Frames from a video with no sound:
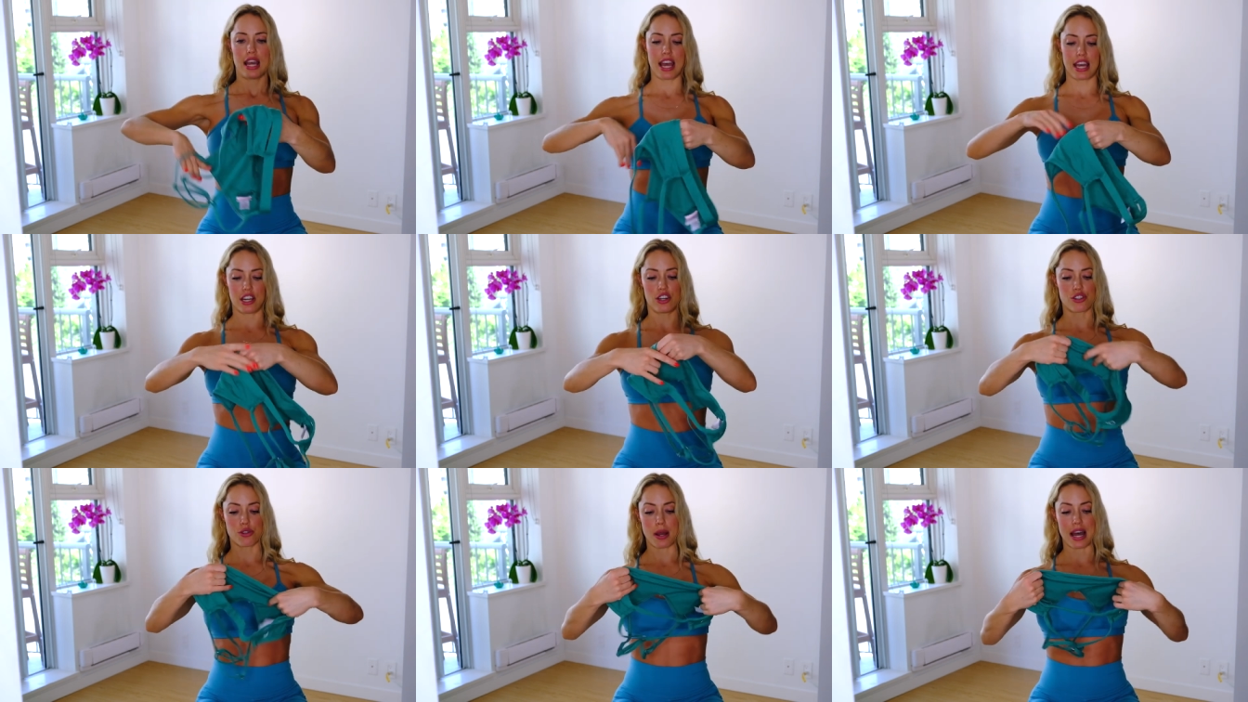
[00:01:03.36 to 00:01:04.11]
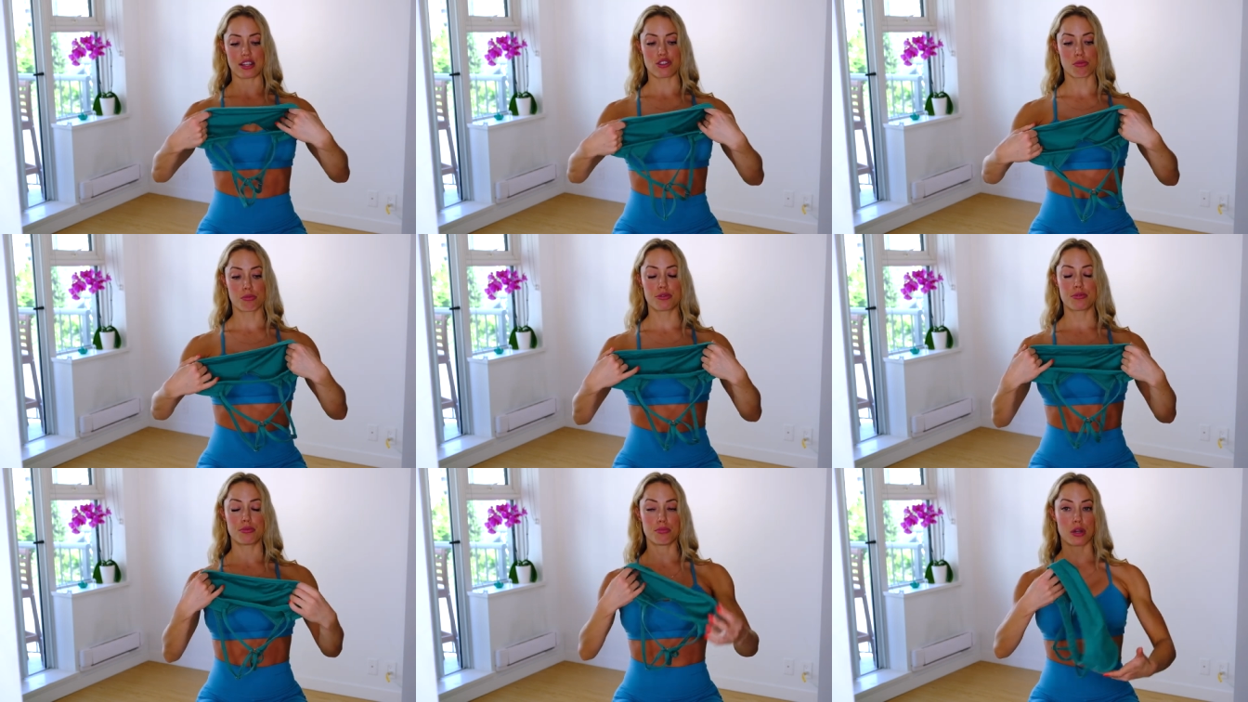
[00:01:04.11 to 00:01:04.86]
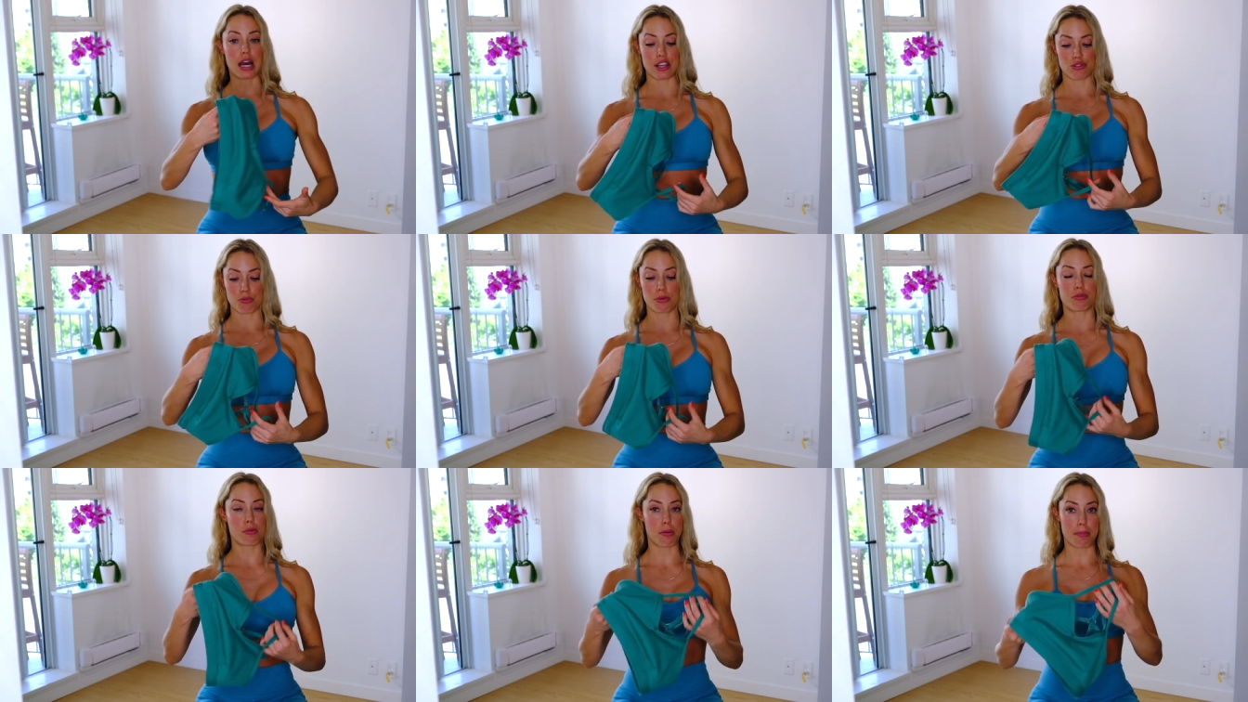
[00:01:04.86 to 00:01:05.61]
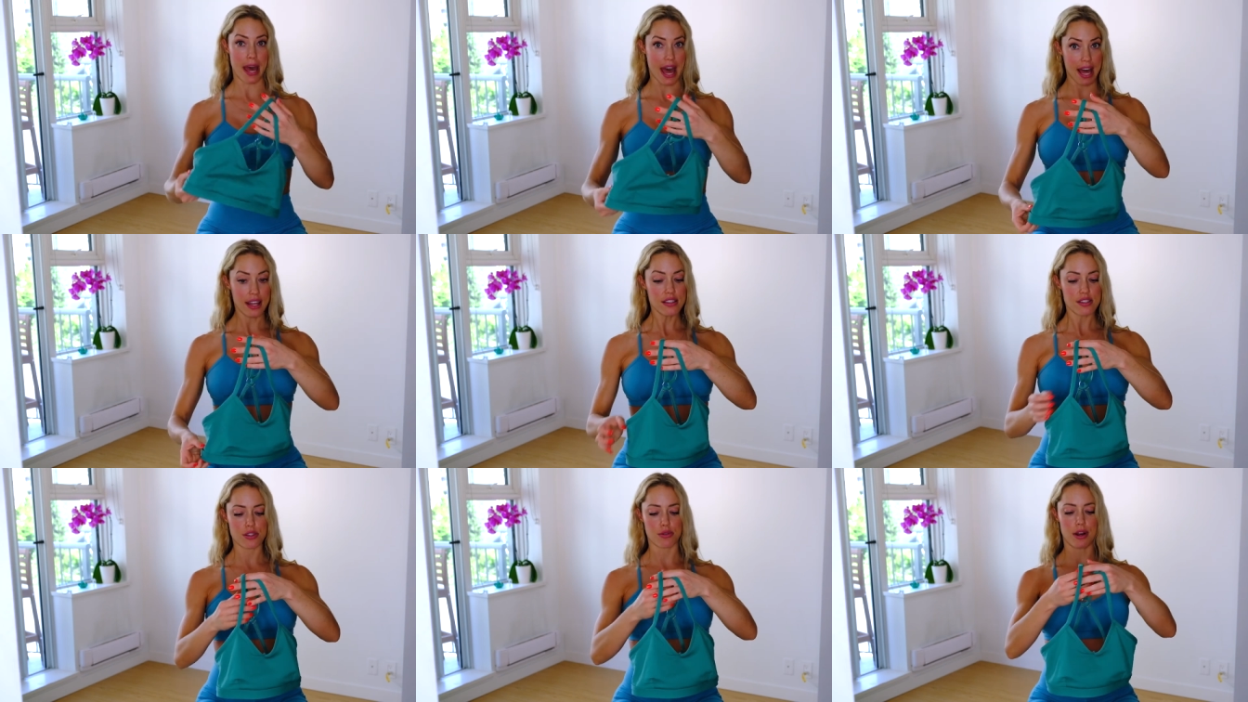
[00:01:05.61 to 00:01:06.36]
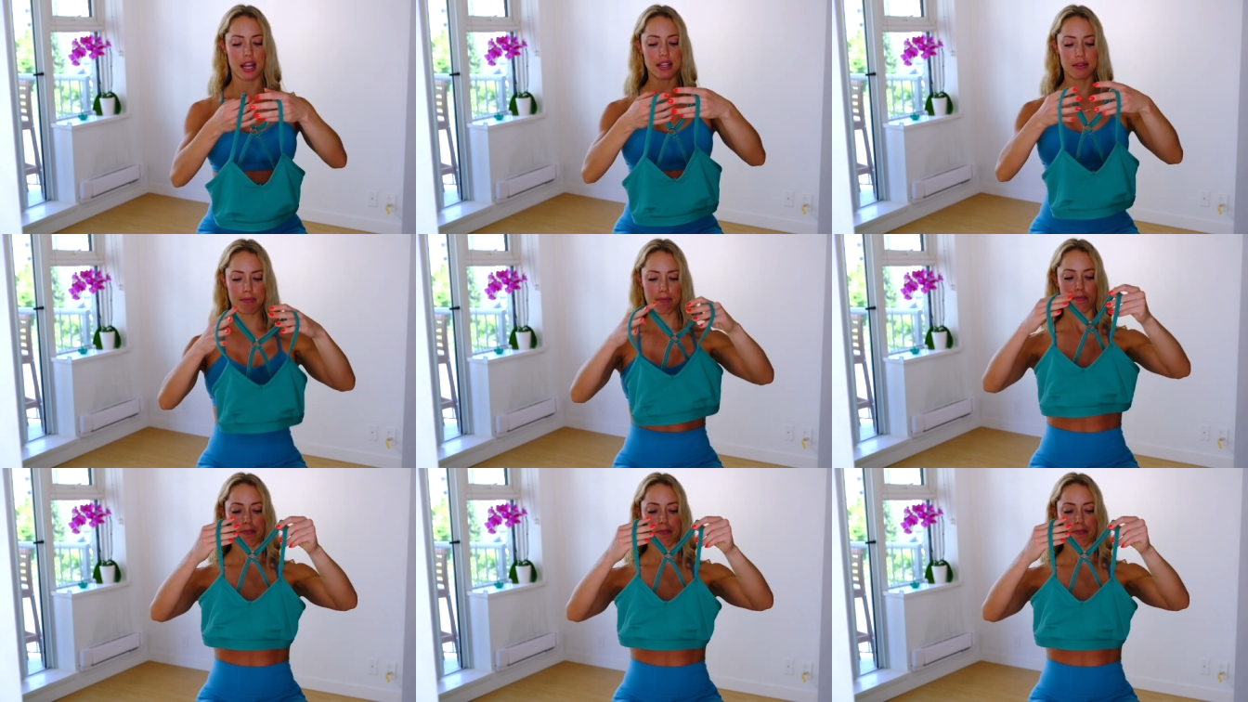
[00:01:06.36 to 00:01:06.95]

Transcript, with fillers: And it also has, remove, has removable pads, right?